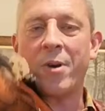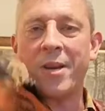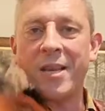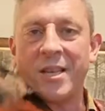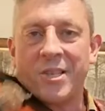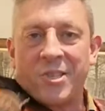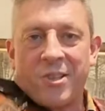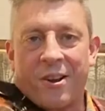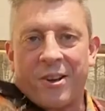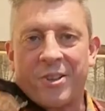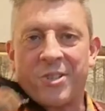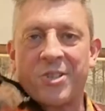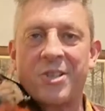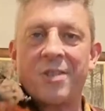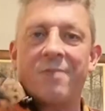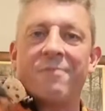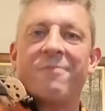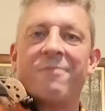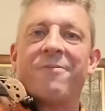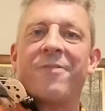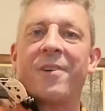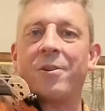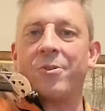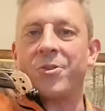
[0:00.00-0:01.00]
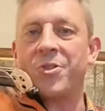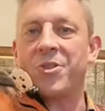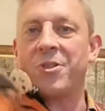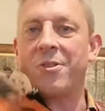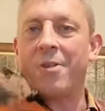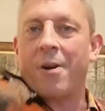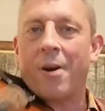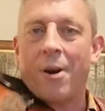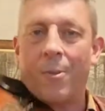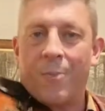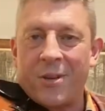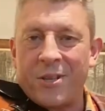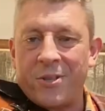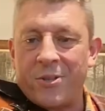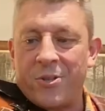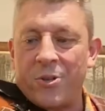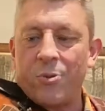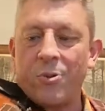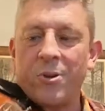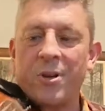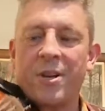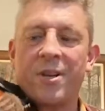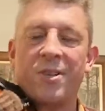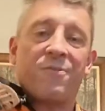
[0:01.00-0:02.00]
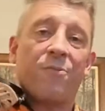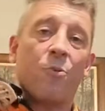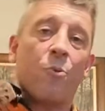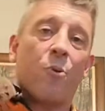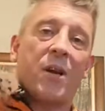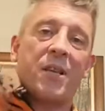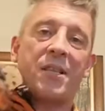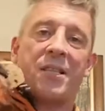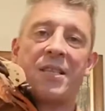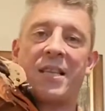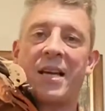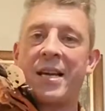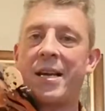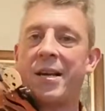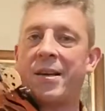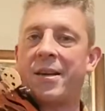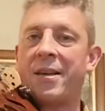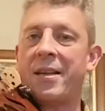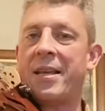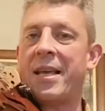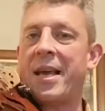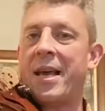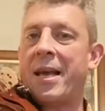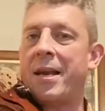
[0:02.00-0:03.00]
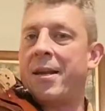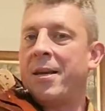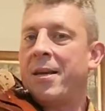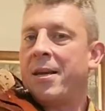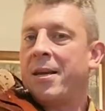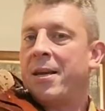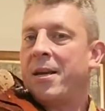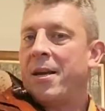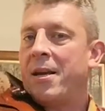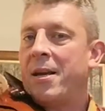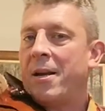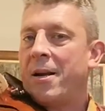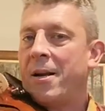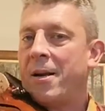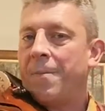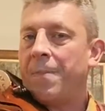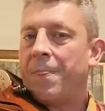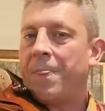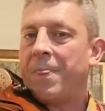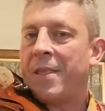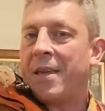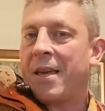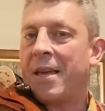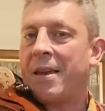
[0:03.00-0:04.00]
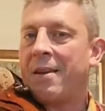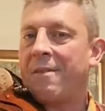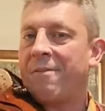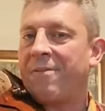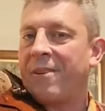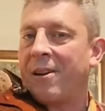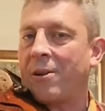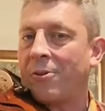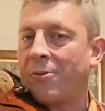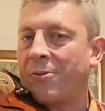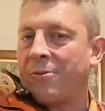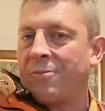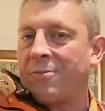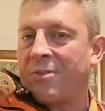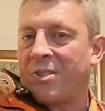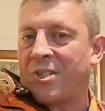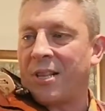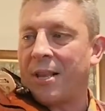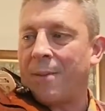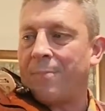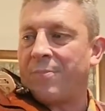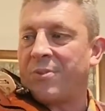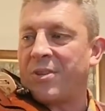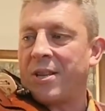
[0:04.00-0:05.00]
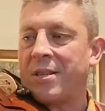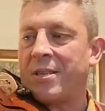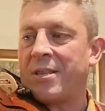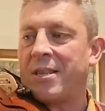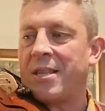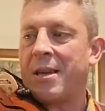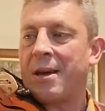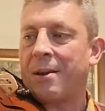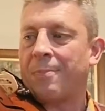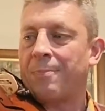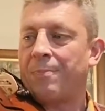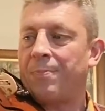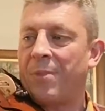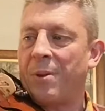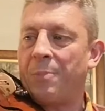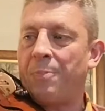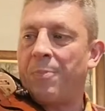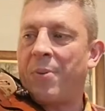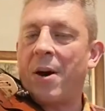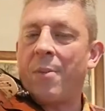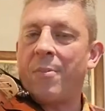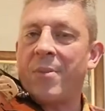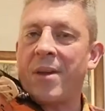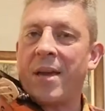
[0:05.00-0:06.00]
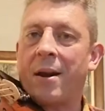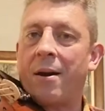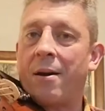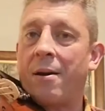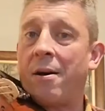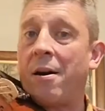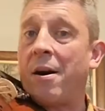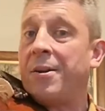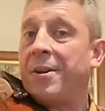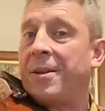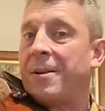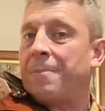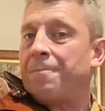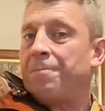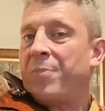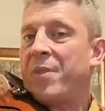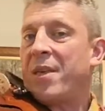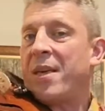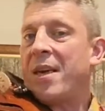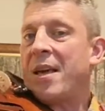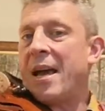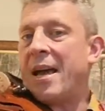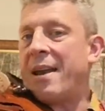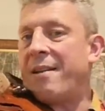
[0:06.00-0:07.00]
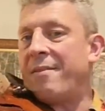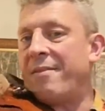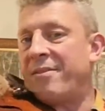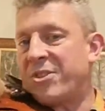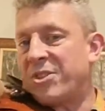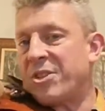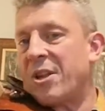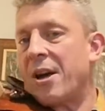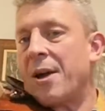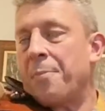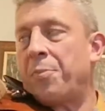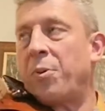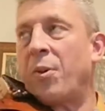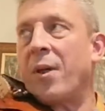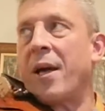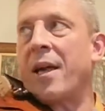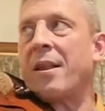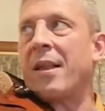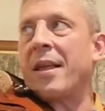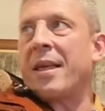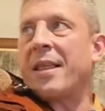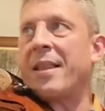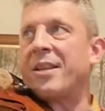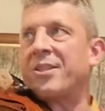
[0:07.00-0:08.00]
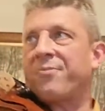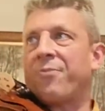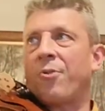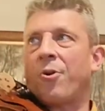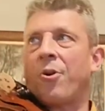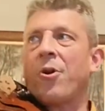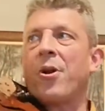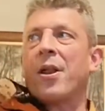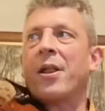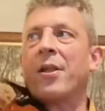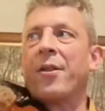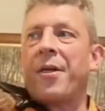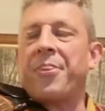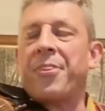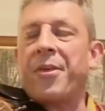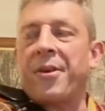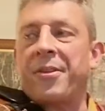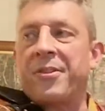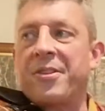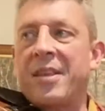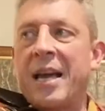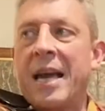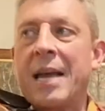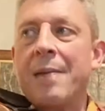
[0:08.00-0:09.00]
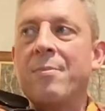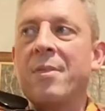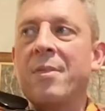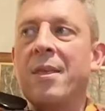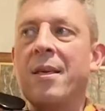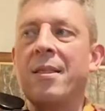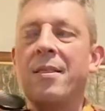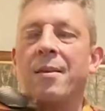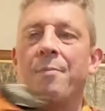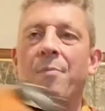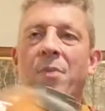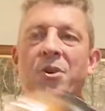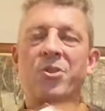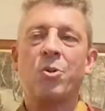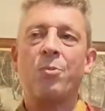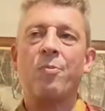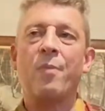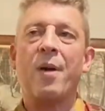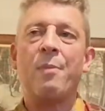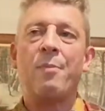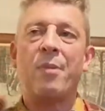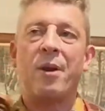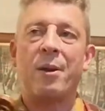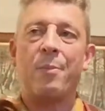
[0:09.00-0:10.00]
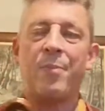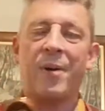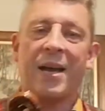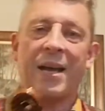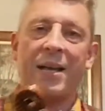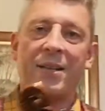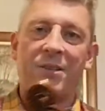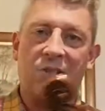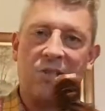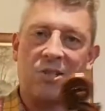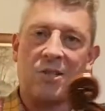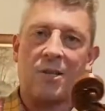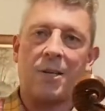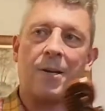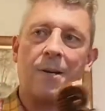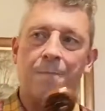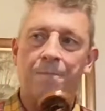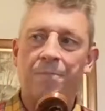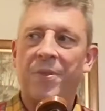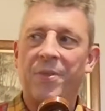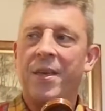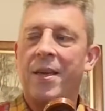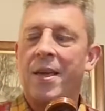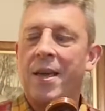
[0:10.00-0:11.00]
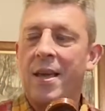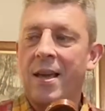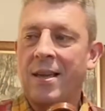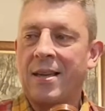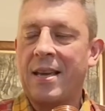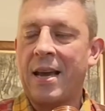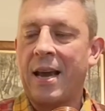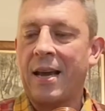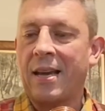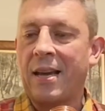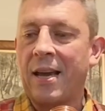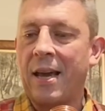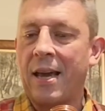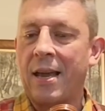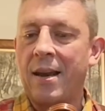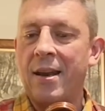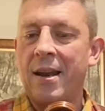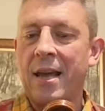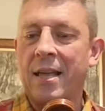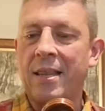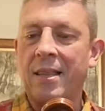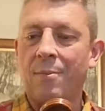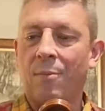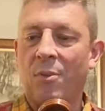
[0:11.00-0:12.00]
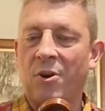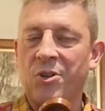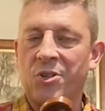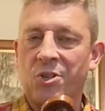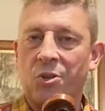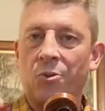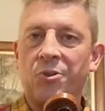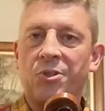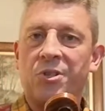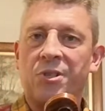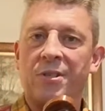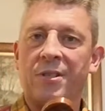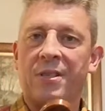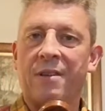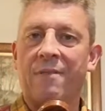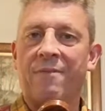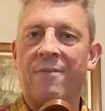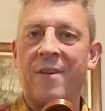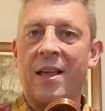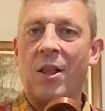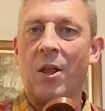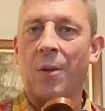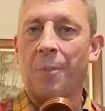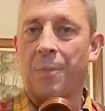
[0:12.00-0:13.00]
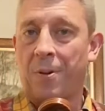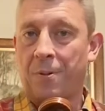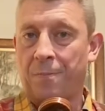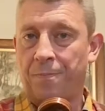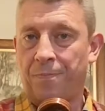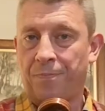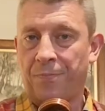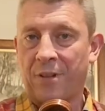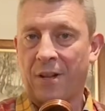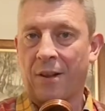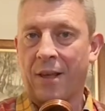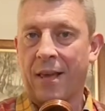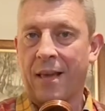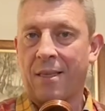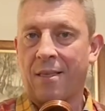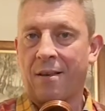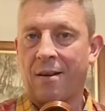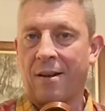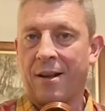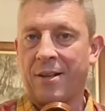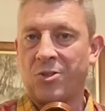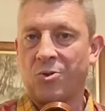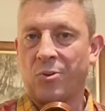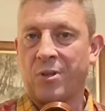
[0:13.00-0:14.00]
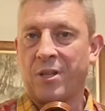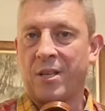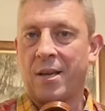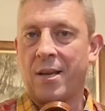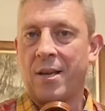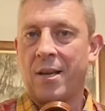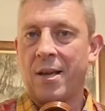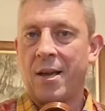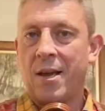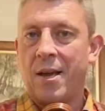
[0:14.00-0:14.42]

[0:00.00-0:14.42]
you start seeing fiddles dropping down, because folk get tired, and then kind of fiddle slips into the palm of your hand. And if you start playing like this for any length of time, the muscle memory begins to kick in, and the muscles develop like that. So to